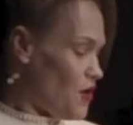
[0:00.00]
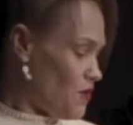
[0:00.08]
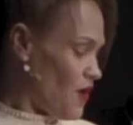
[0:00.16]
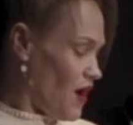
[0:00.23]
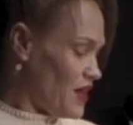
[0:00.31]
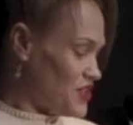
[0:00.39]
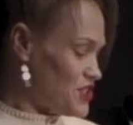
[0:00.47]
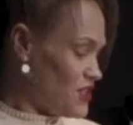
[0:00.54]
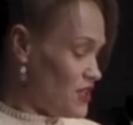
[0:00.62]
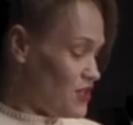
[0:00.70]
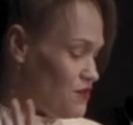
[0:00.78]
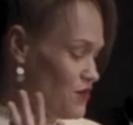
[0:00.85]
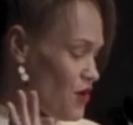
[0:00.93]
oh gosh,
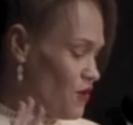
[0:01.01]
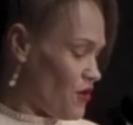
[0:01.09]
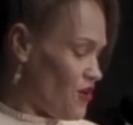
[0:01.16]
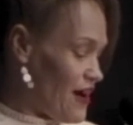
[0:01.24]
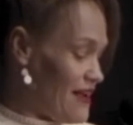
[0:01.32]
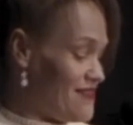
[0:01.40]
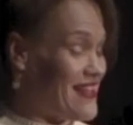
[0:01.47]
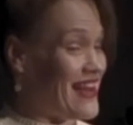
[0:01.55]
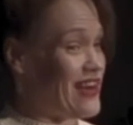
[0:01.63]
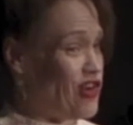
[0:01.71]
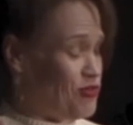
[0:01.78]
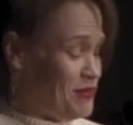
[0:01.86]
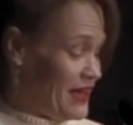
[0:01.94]
you know her as that
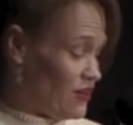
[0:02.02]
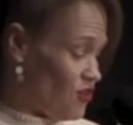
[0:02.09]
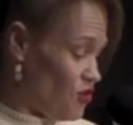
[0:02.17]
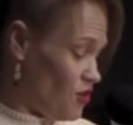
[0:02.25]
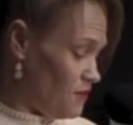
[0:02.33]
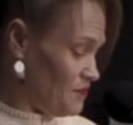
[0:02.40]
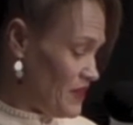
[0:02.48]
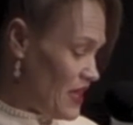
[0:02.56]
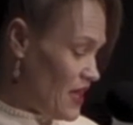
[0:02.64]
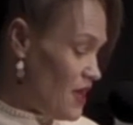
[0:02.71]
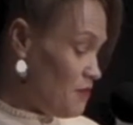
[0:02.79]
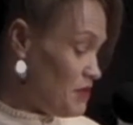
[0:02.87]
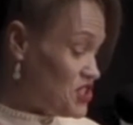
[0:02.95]
Homeland girl.
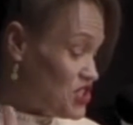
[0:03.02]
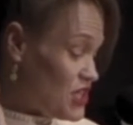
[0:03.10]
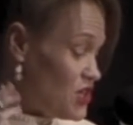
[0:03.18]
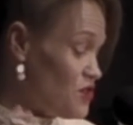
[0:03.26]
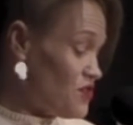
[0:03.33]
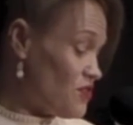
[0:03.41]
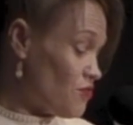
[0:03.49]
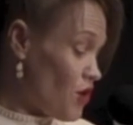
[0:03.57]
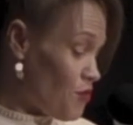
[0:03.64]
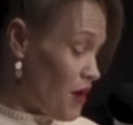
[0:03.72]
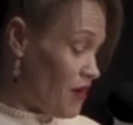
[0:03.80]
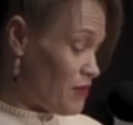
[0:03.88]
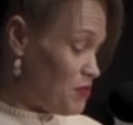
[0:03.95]
But she used a
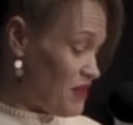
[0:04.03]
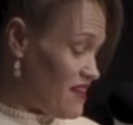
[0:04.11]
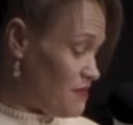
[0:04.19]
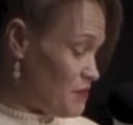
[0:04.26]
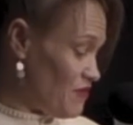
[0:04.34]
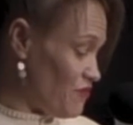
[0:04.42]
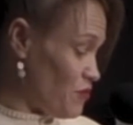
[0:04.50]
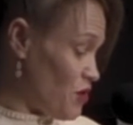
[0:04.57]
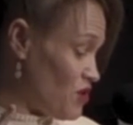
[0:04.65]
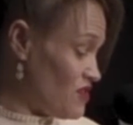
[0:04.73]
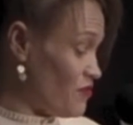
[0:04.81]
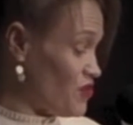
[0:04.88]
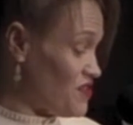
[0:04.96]
robot replacement for
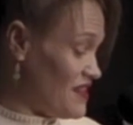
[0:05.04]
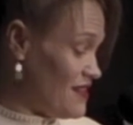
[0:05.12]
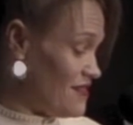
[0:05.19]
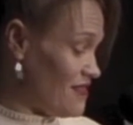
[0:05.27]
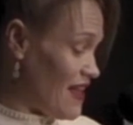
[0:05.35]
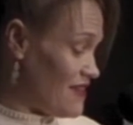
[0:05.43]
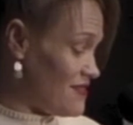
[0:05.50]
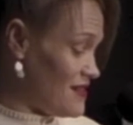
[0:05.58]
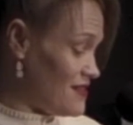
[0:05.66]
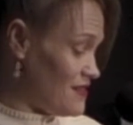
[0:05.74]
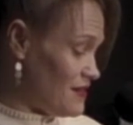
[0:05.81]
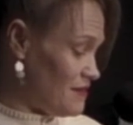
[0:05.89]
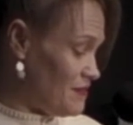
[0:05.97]
most of her scenes last
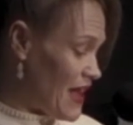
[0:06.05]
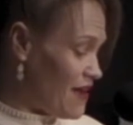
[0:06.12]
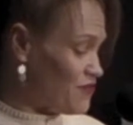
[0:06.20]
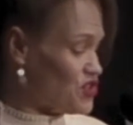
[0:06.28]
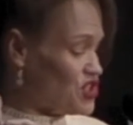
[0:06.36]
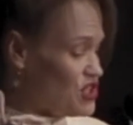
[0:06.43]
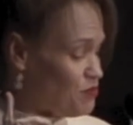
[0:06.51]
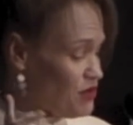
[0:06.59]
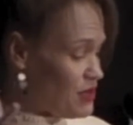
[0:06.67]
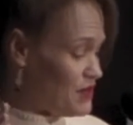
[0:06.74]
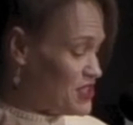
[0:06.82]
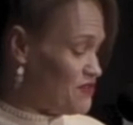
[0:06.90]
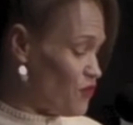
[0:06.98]
season after she pretty
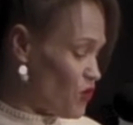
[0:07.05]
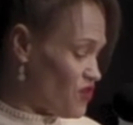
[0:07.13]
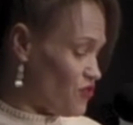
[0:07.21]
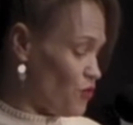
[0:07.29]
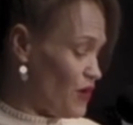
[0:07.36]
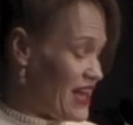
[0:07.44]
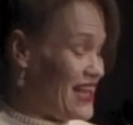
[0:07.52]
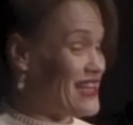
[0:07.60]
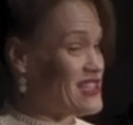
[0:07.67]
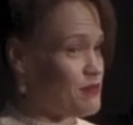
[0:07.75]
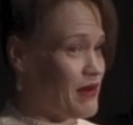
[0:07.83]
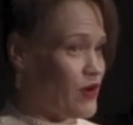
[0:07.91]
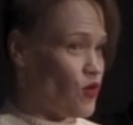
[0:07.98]
much forced her way
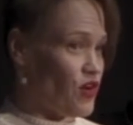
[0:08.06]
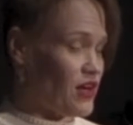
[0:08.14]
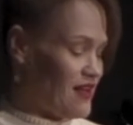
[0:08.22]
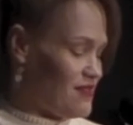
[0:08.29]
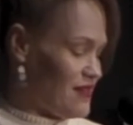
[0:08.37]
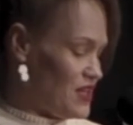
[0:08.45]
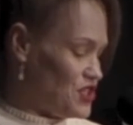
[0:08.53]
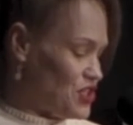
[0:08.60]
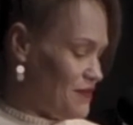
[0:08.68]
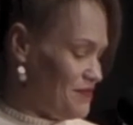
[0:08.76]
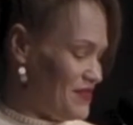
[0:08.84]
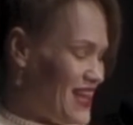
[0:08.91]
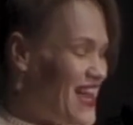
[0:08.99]
into my
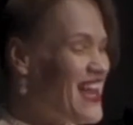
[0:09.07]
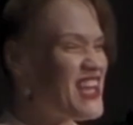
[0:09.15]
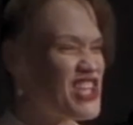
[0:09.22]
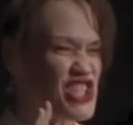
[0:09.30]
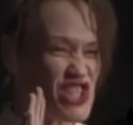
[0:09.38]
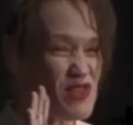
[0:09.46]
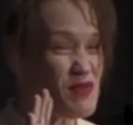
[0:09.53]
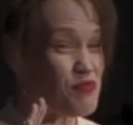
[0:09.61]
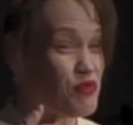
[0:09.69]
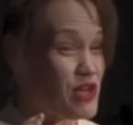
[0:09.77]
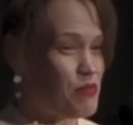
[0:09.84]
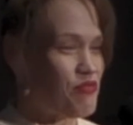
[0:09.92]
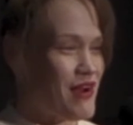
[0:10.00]
organization. She was
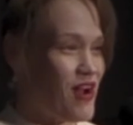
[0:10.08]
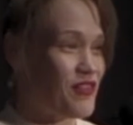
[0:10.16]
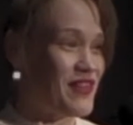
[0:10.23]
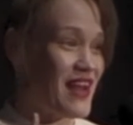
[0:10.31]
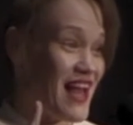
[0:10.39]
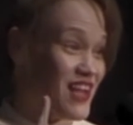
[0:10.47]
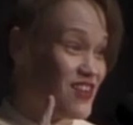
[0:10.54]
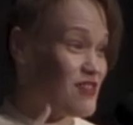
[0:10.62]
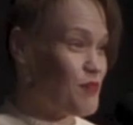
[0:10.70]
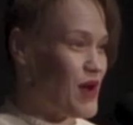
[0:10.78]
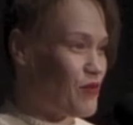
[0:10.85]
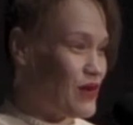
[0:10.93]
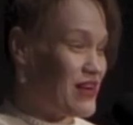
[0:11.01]
pretty proud that I could
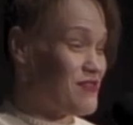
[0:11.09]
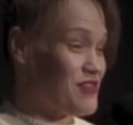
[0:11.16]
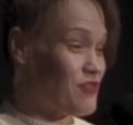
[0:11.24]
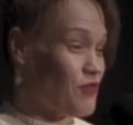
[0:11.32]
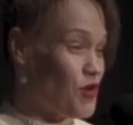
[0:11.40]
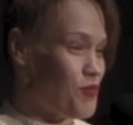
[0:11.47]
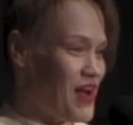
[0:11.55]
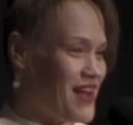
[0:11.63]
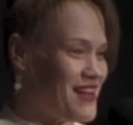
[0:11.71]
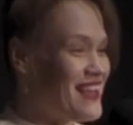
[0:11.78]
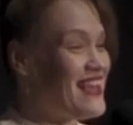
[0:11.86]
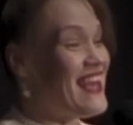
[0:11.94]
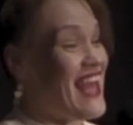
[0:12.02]
spot when it was the robot
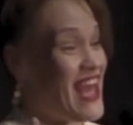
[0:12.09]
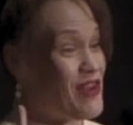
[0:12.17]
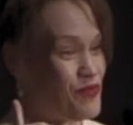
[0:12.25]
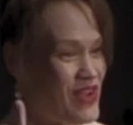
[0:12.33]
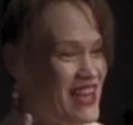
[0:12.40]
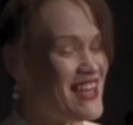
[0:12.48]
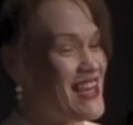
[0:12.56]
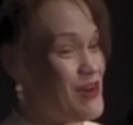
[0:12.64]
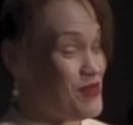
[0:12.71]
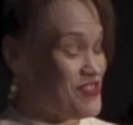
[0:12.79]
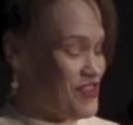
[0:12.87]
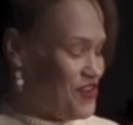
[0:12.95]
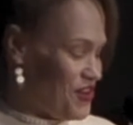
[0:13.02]
and when it
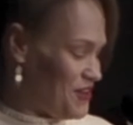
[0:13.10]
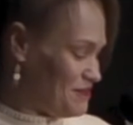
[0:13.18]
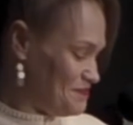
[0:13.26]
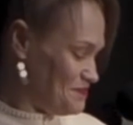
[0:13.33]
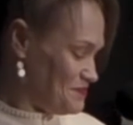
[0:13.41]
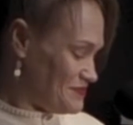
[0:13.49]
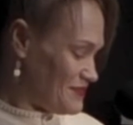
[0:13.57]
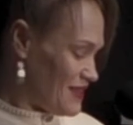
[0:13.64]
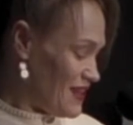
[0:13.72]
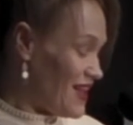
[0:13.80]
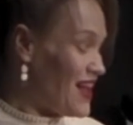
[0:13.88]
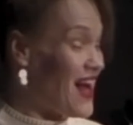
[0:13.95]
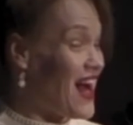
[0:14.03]
was her.
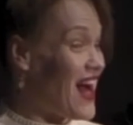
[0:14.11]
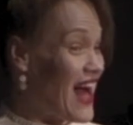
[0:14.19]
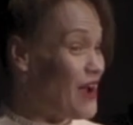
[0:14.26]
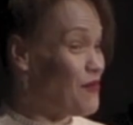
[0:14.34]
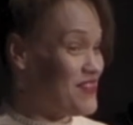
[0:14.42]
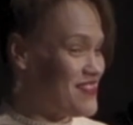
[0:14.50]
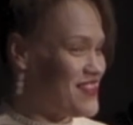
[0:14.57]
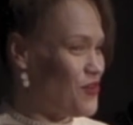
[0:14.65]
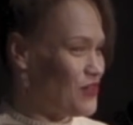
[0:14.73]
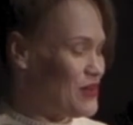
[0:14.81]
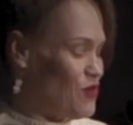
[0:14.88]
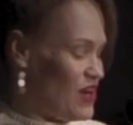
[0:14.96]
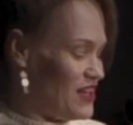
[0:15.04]
I was the
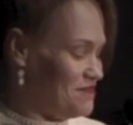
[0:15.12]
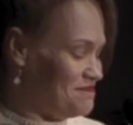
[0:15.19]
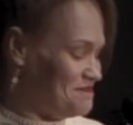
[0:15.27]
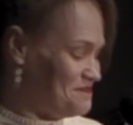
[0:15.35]
only one.